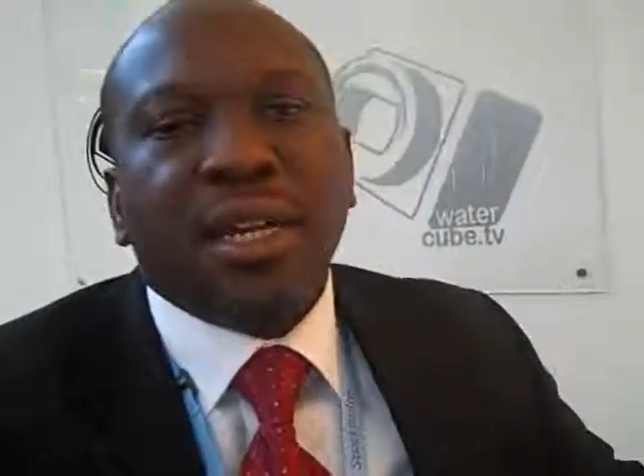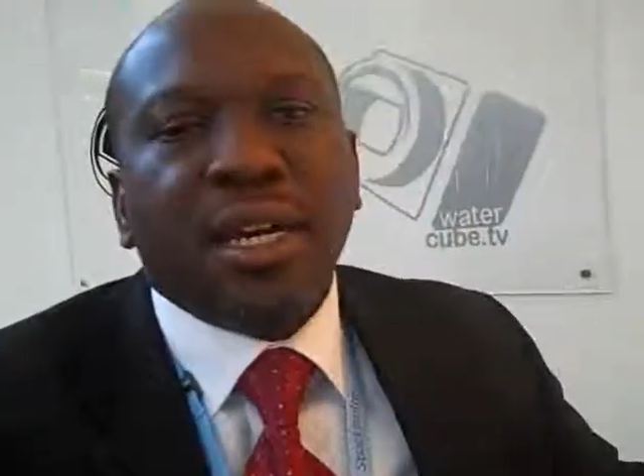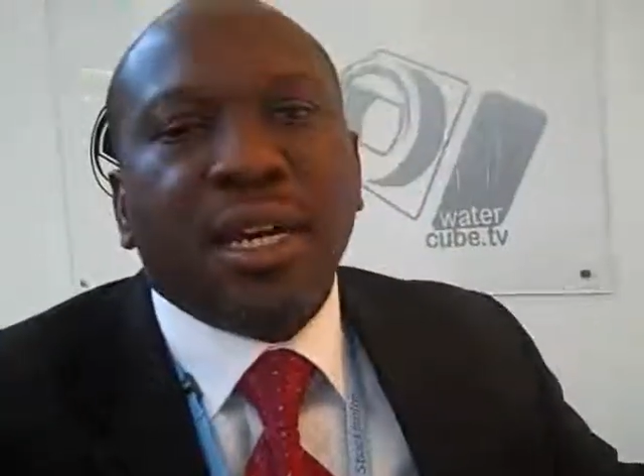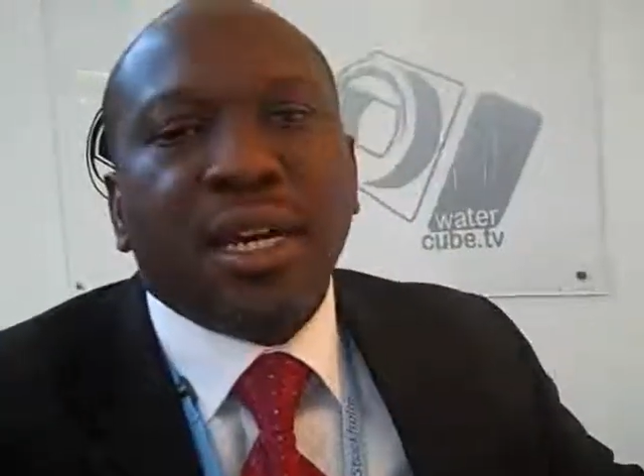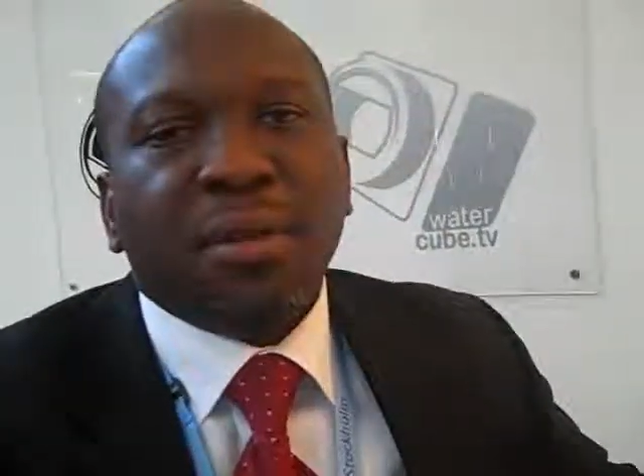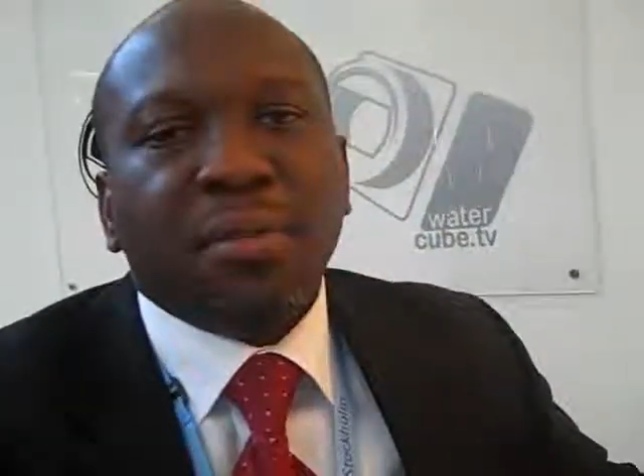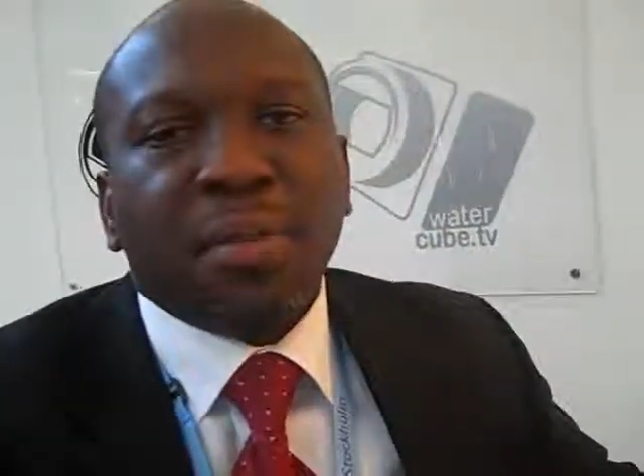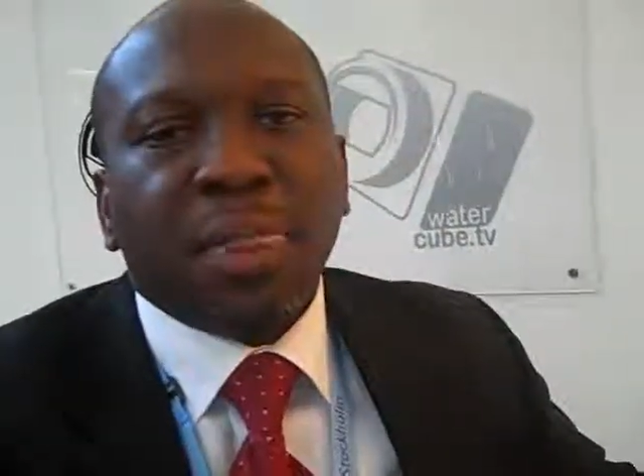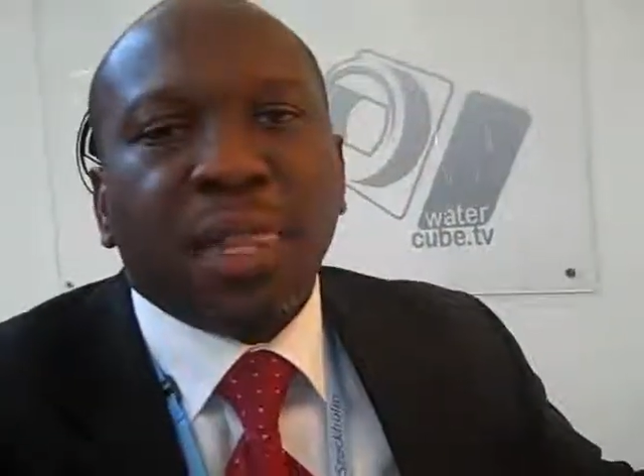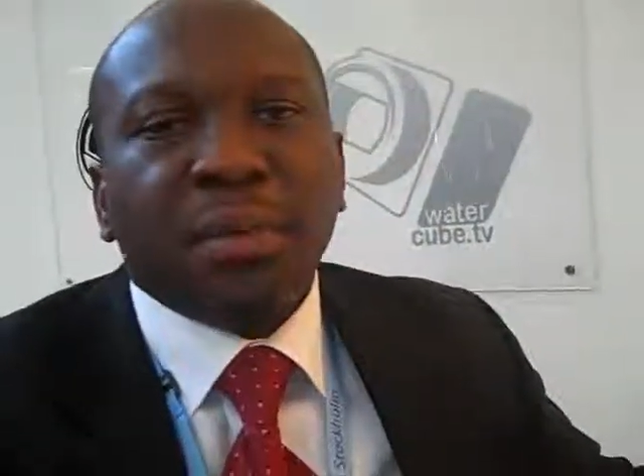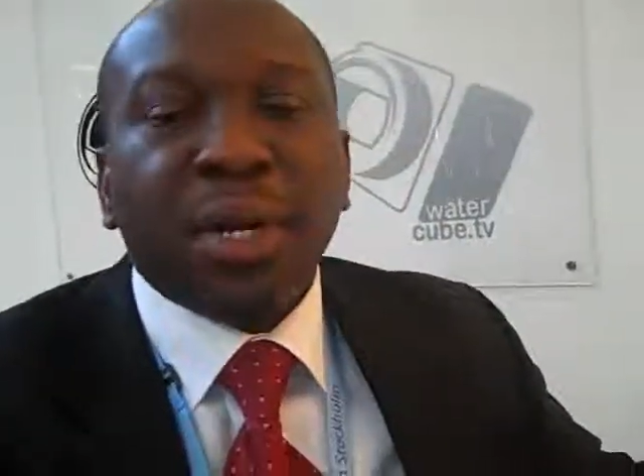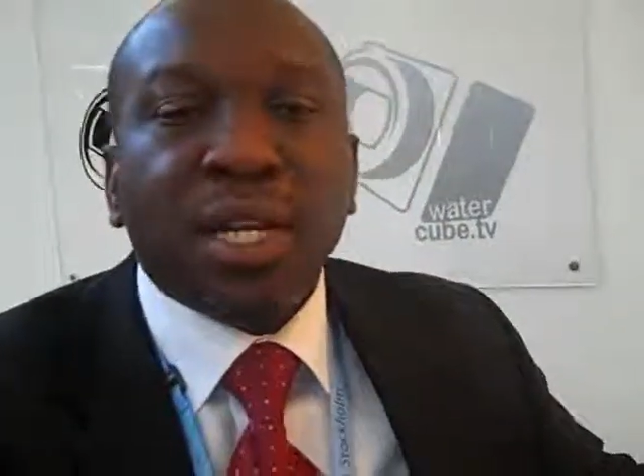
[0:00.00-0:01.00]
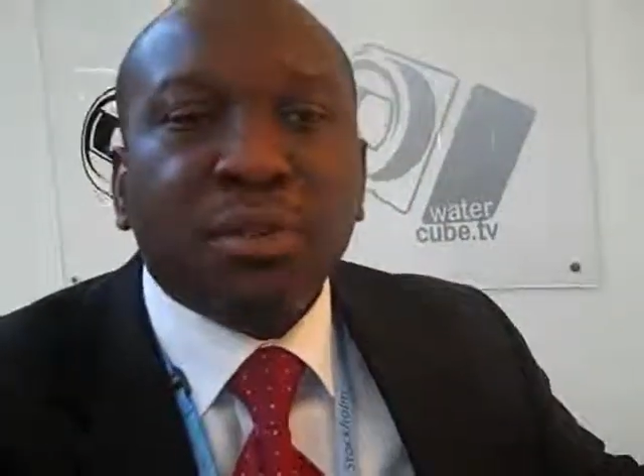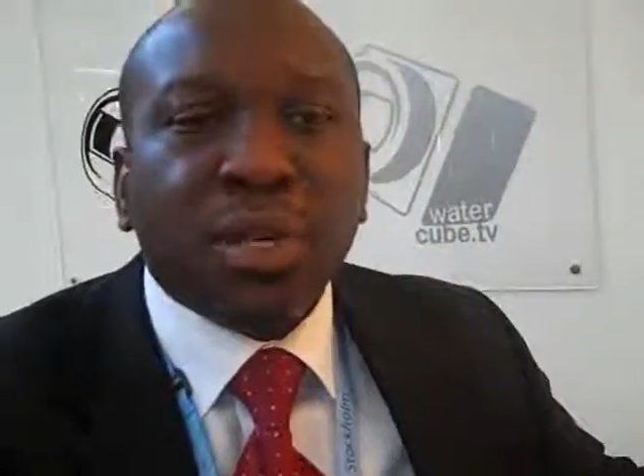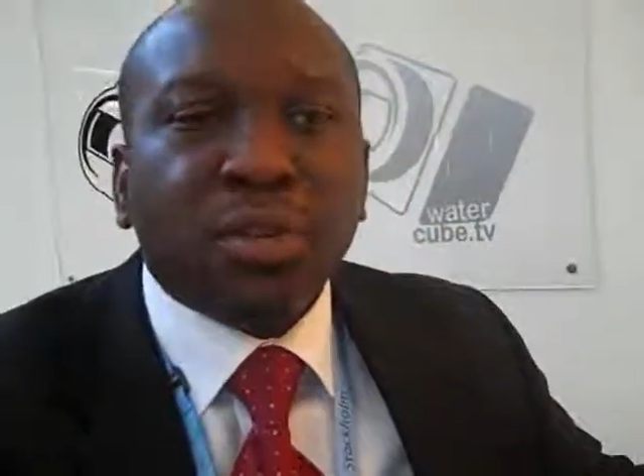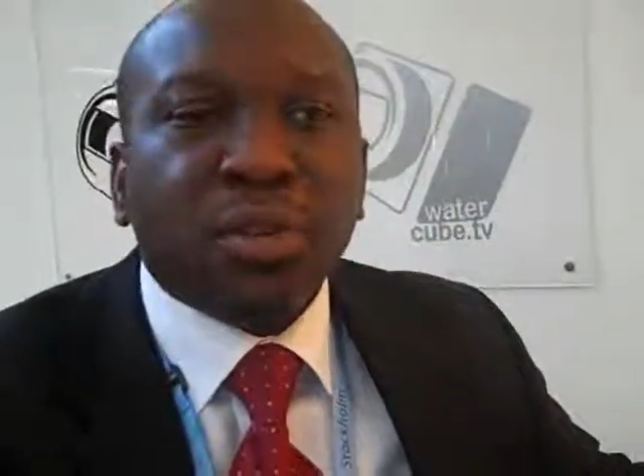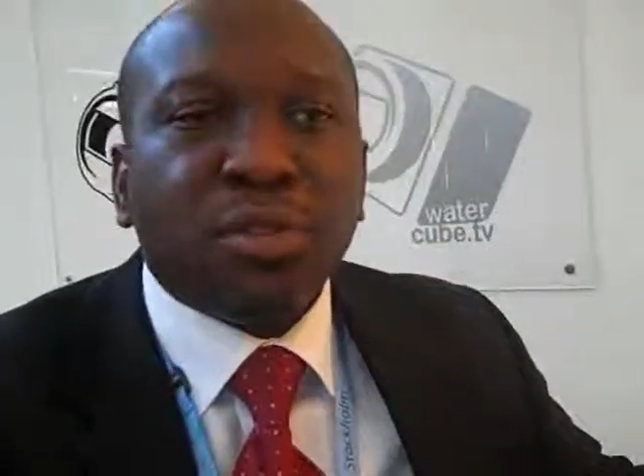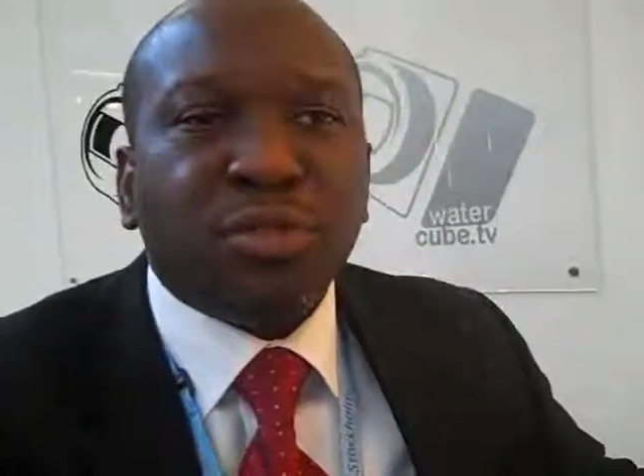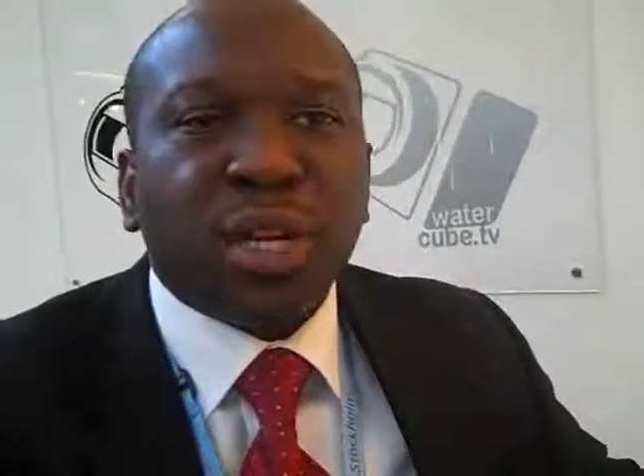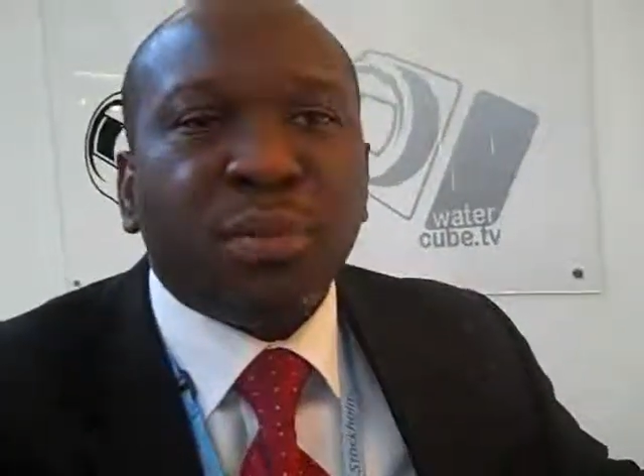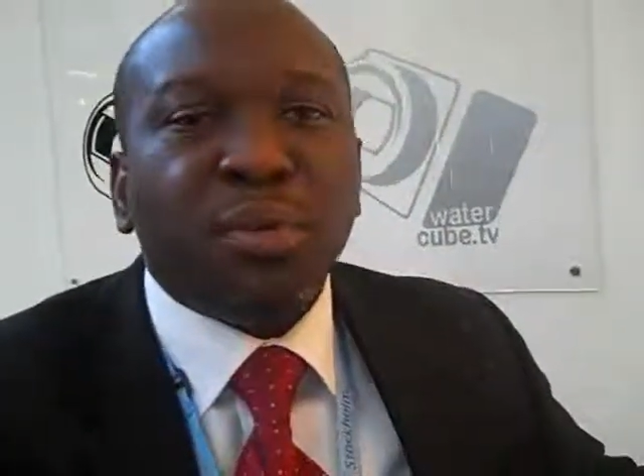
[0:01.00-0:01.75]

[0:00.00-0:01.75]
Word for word: Um, the management contract,